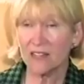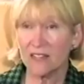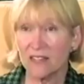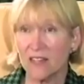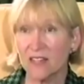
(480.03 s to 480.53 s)

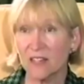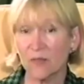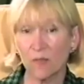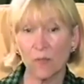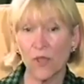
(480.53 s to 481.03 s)
citizen,
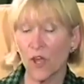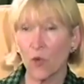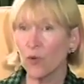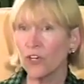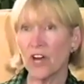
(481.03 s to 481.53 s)

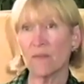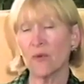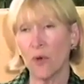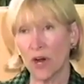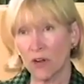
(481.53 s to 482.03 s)
would not be
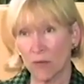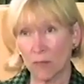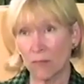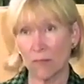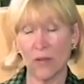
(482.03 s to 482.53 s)
welcome
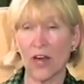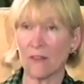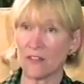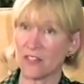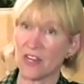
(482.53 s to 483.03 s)
at
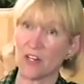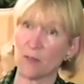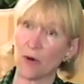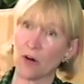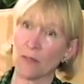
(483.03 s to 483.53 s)
the State
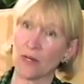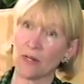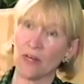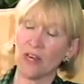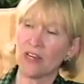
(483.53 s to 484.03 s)
Department.
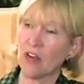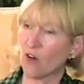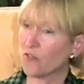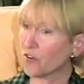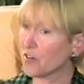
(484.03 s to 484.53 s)
Now,
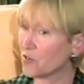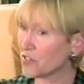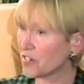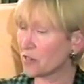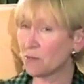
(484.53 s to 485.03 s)
if they're
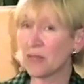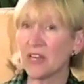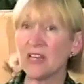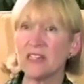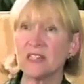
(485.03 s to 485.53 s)
interested in
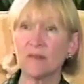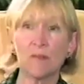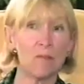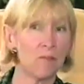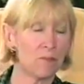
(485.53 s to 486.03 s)
peace
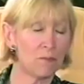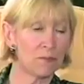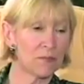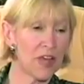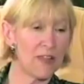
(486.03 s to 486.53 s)

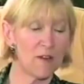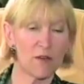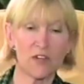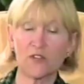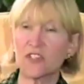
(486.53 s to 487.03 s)
and they're
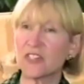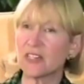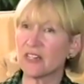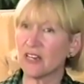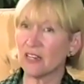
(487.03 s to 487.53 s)

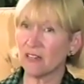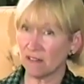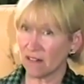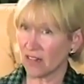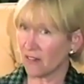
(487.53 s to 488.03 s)
interested in
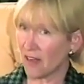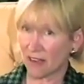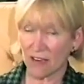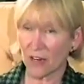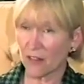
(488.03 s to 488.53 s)

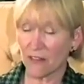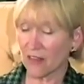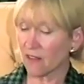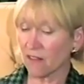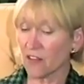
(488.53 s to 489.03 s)
that kind of
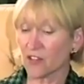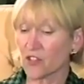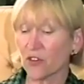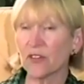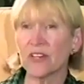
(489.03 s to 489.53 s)
thing, they're
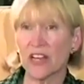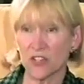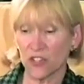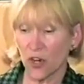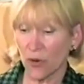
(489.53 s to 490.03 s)
certainly not
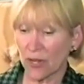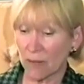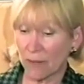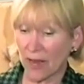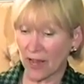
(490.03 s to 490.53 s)
showing
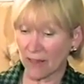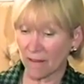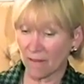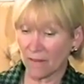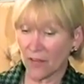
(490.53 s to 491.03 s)
it by
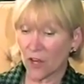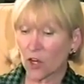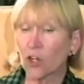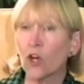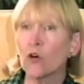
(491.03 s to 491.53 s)
the
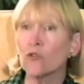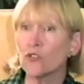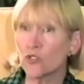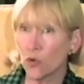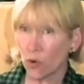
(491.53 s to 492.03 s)

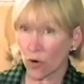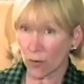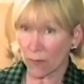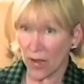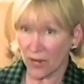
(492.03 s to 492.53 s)
closed door
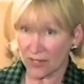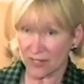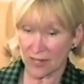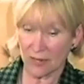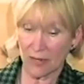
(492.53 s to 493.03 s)

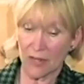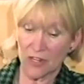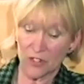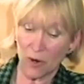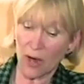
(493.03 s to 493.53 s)
policy.
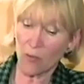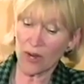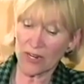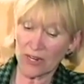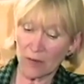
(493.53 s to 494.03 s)
So I
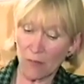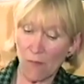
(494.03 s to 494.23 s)
went in.